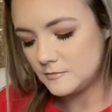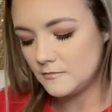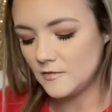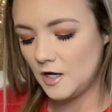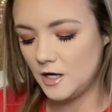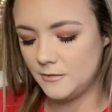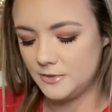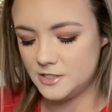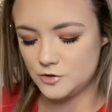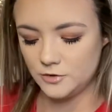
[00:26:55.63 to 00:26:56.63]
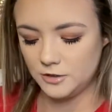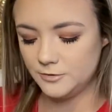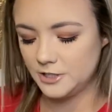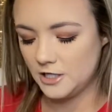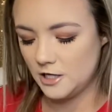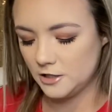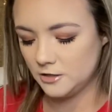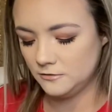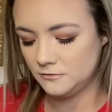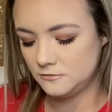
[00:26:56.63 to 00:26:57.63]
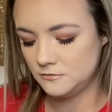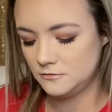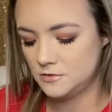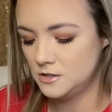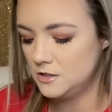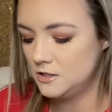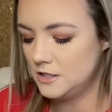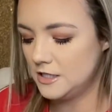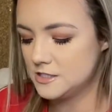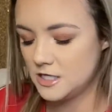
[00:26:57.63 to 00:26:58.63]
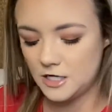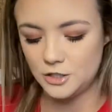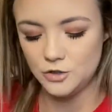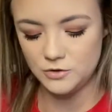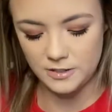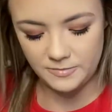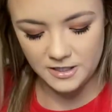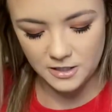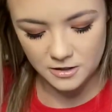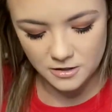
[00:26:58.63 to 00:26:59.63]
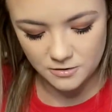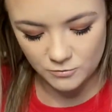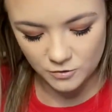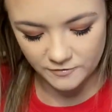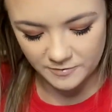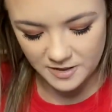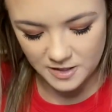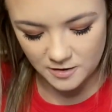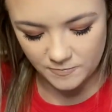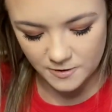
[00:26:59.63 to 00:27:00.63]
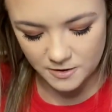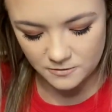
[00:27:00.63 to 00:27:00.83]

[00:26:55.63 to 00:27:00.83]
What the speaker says: But it's a really pretty color. It's like a nudie pink, more of a pink, but